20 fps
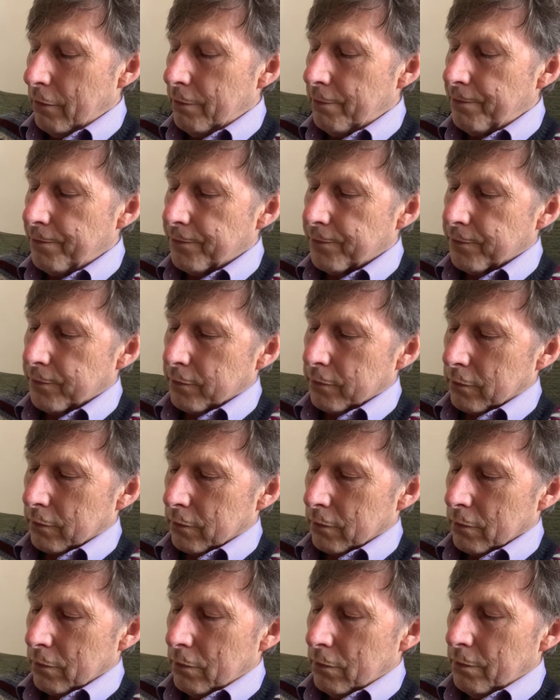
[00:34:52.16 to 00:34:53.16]

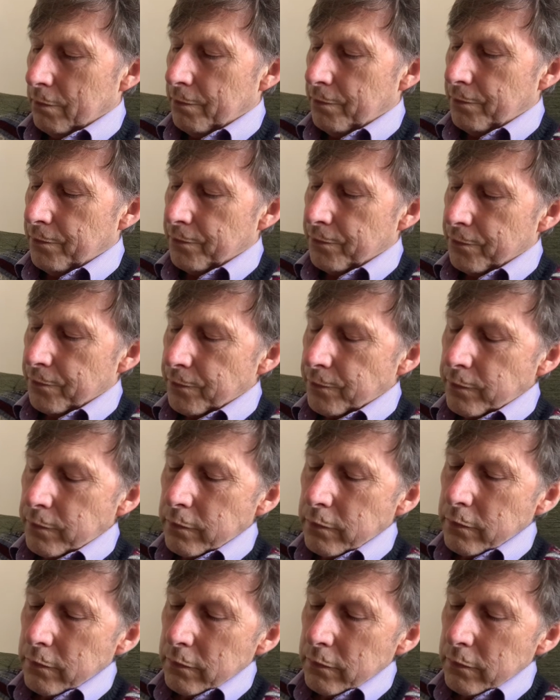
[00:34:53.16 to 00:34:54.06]
No one is speaking in this clip.